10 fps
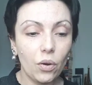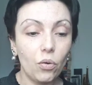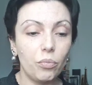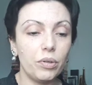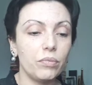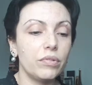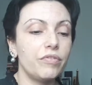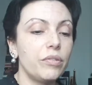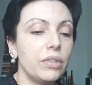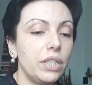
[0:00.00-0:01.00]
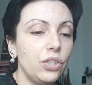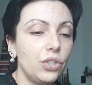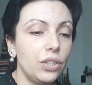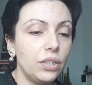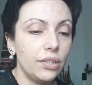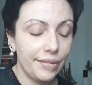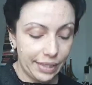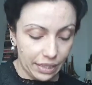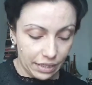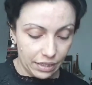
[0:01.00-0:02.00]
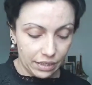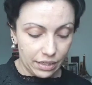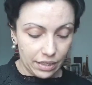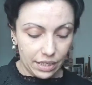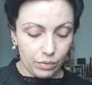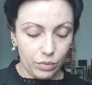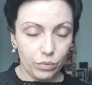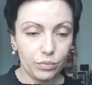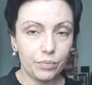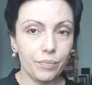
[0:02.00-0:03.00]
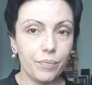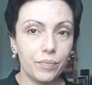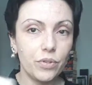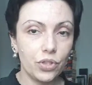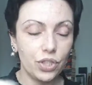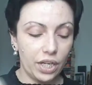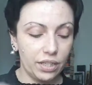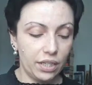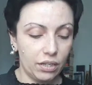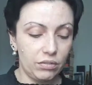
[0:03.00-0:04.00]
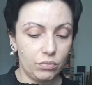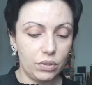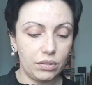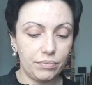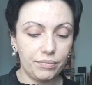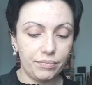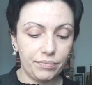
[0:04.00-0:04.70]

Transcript: open one foundation and I will shade the other one.